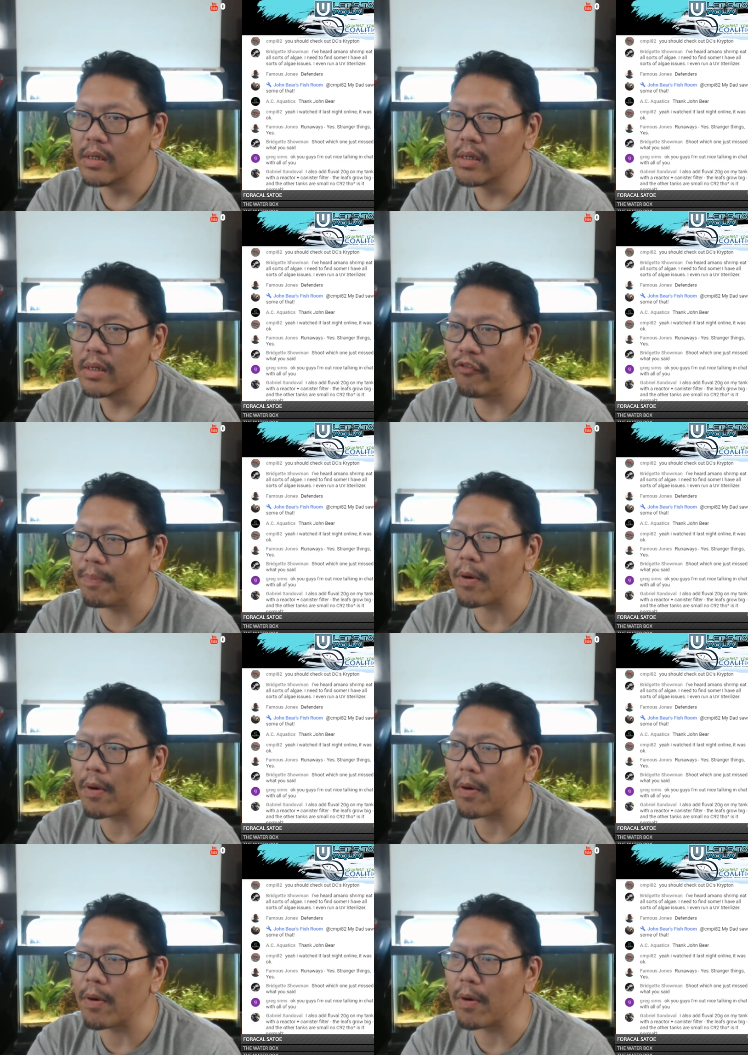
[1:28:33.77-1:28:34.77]
Flip
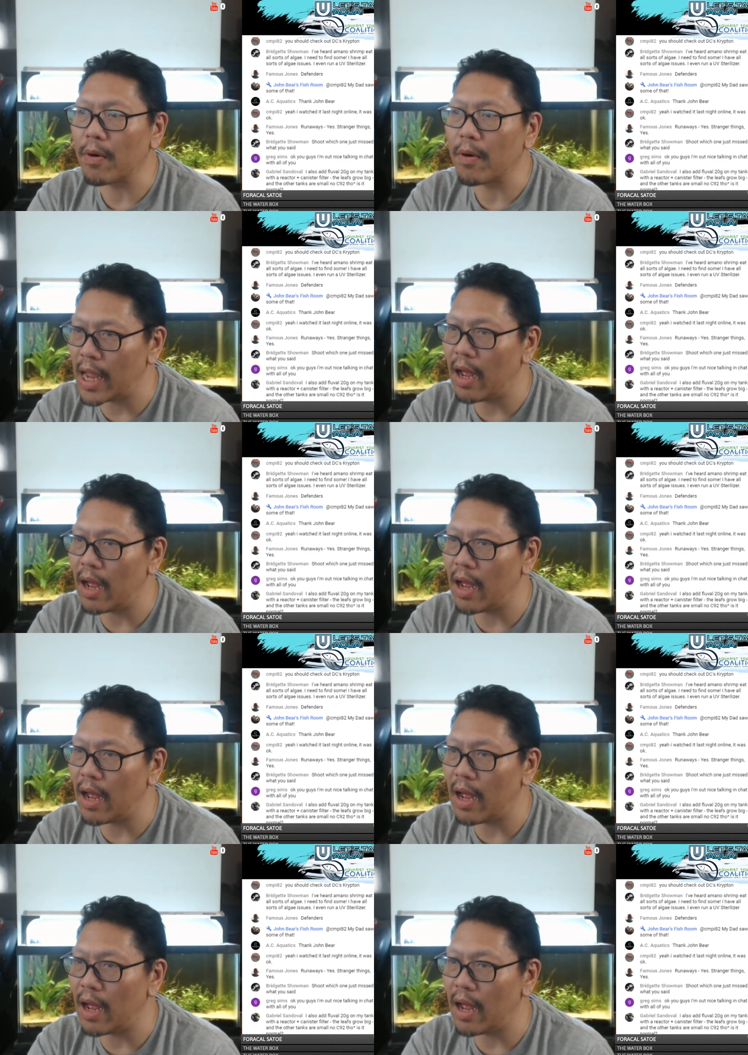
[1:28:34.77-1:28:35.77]
Aquatics have
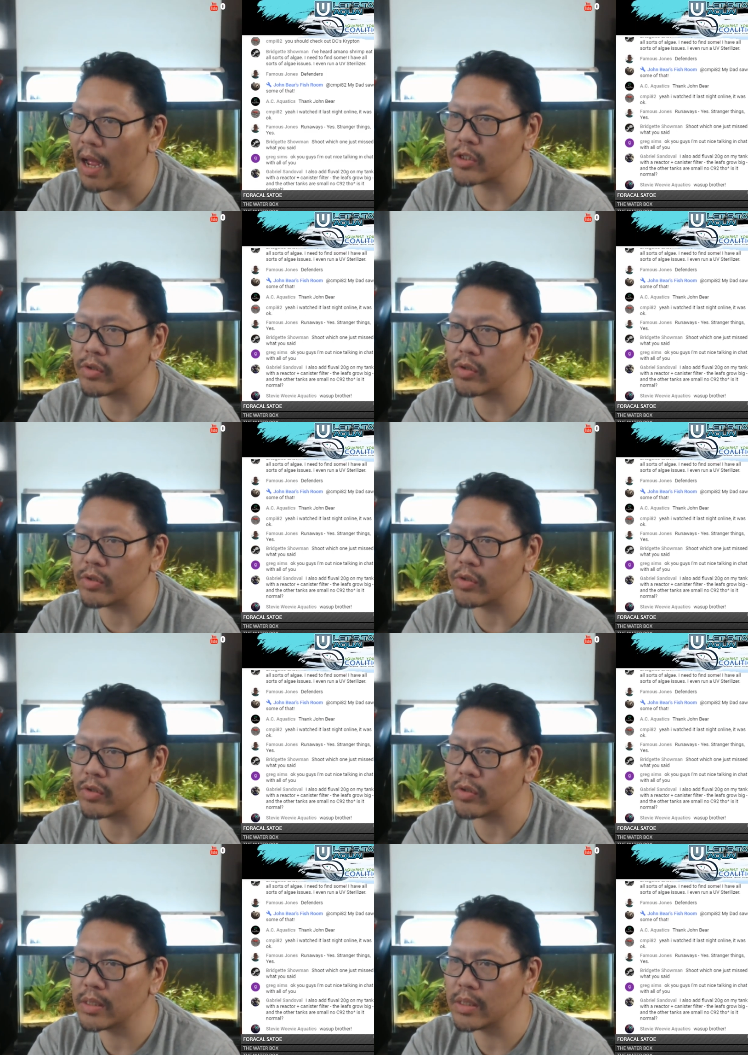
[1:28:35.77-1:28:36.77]
Amano shrimps,
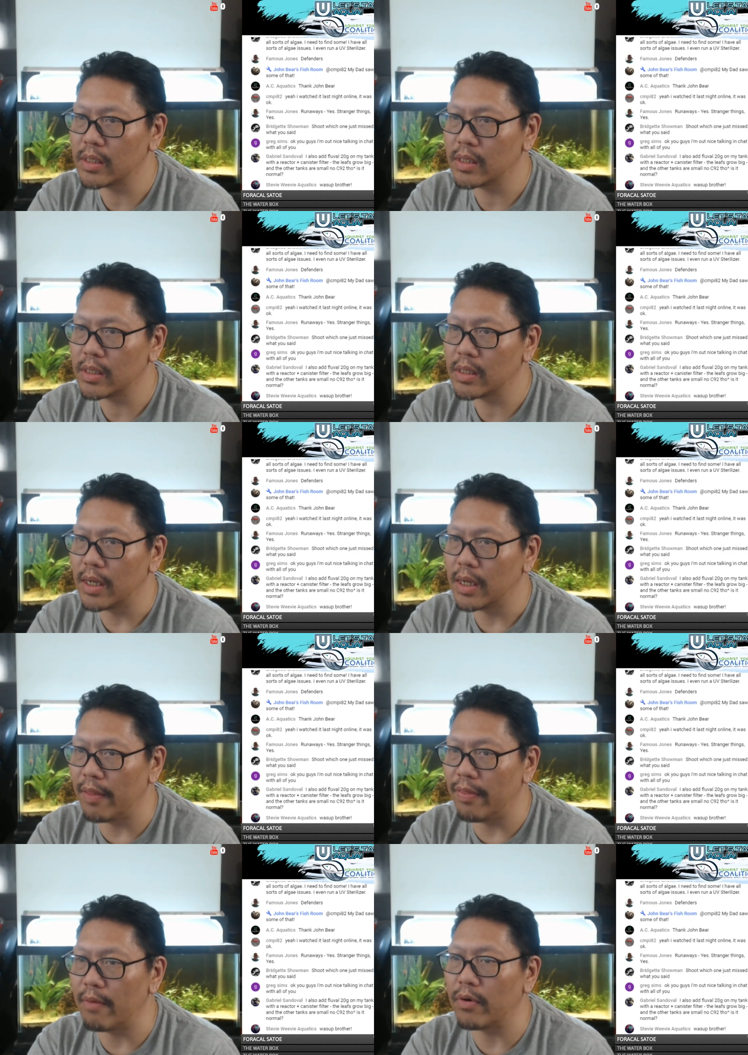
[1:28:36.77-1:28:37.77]
and
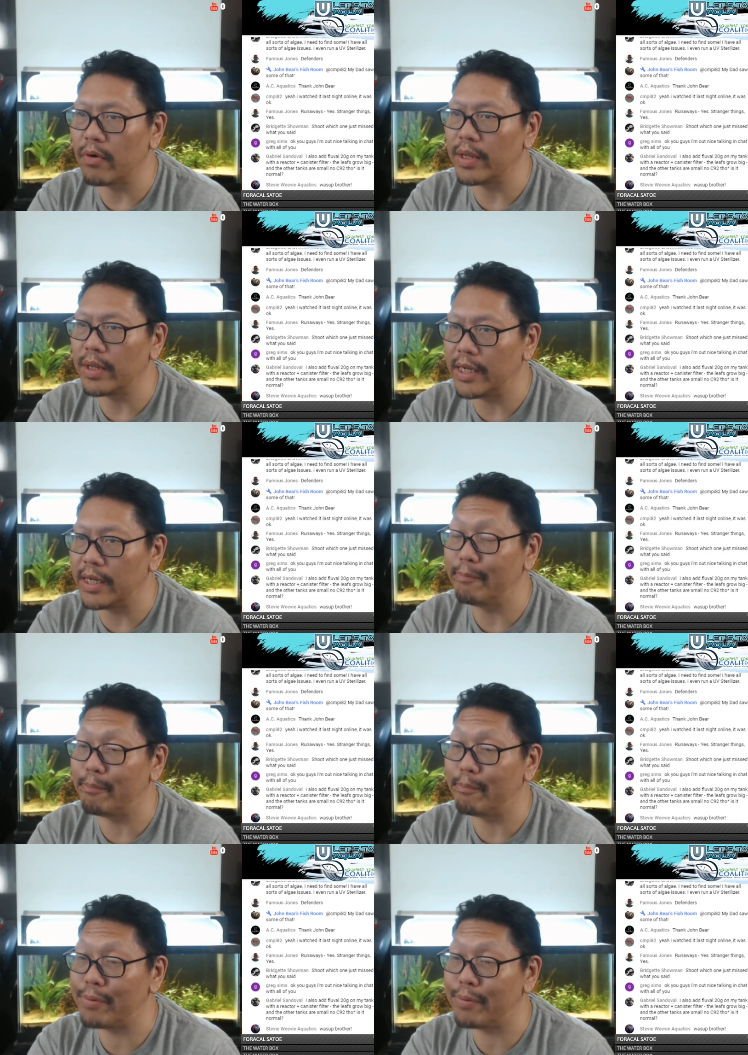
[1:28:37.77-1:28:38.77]
they will eat
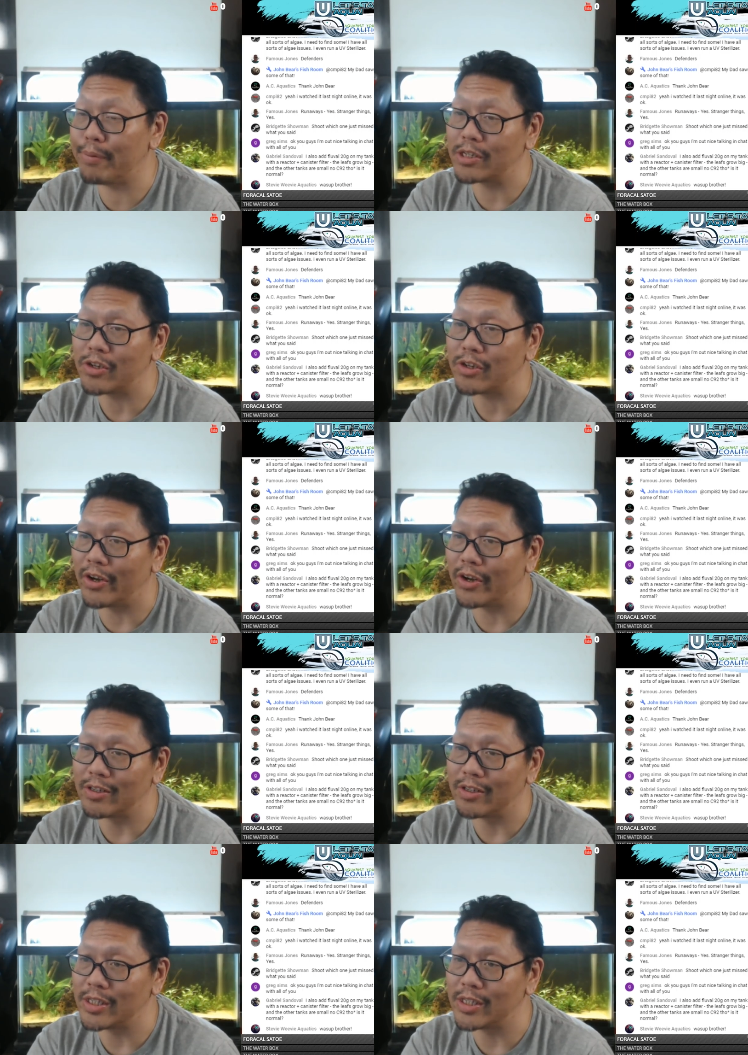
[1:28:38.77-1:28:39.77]
pretty much all your
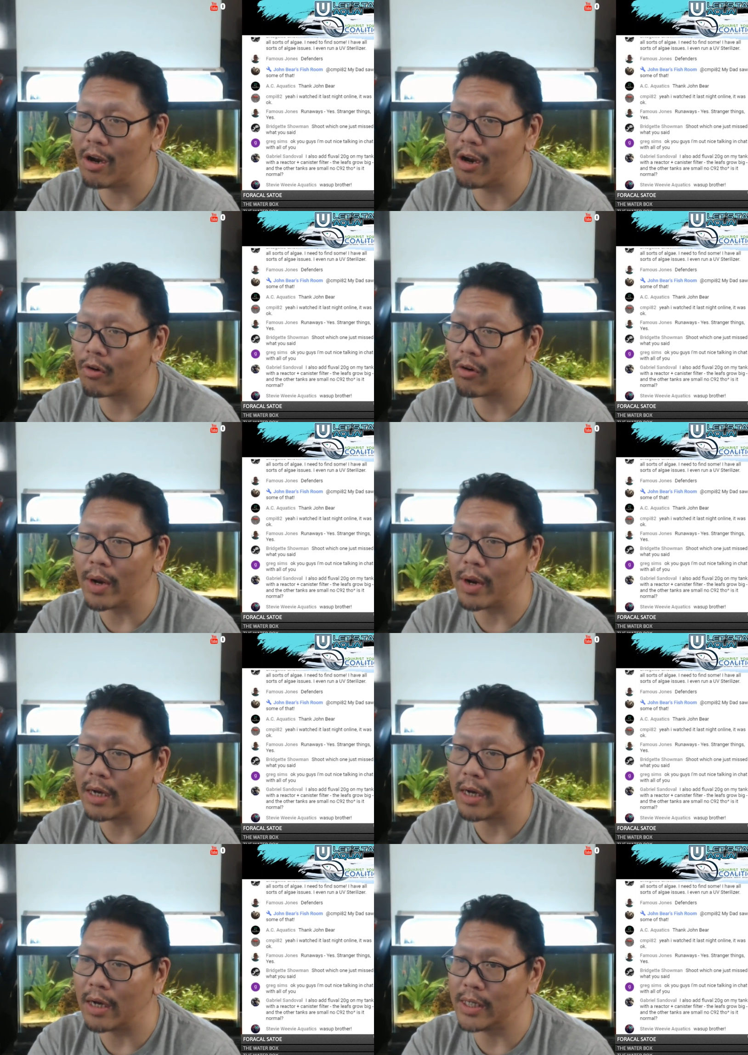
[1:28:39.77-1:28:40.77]
algae. They're great
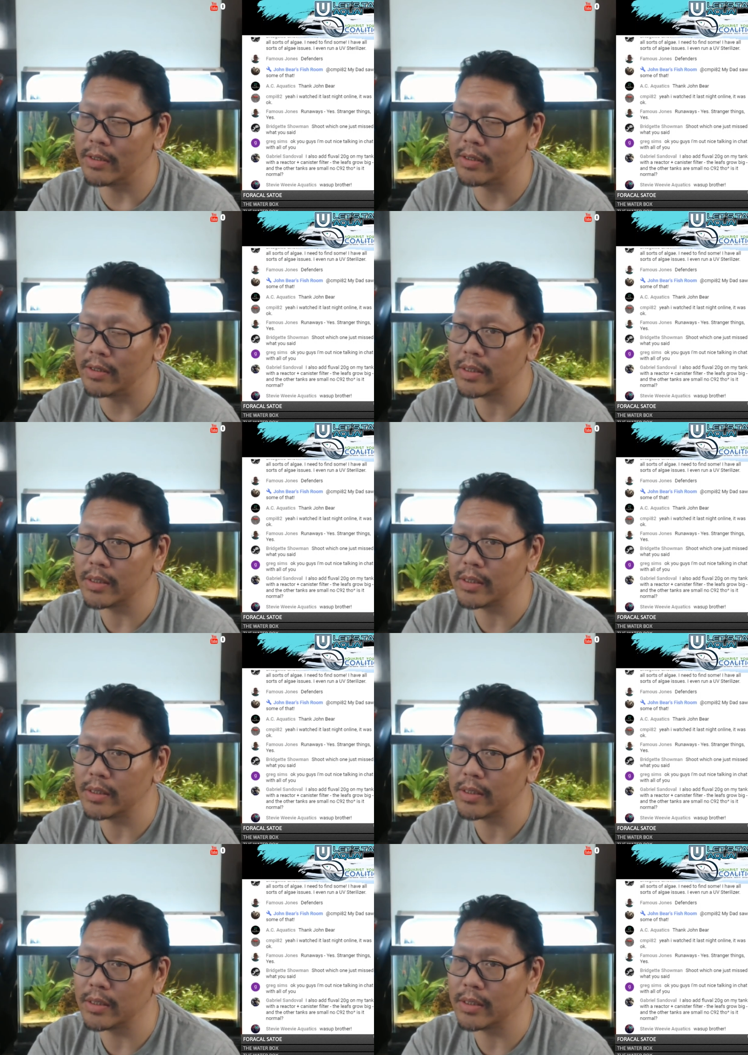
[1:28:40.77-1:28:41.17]
algae eaters.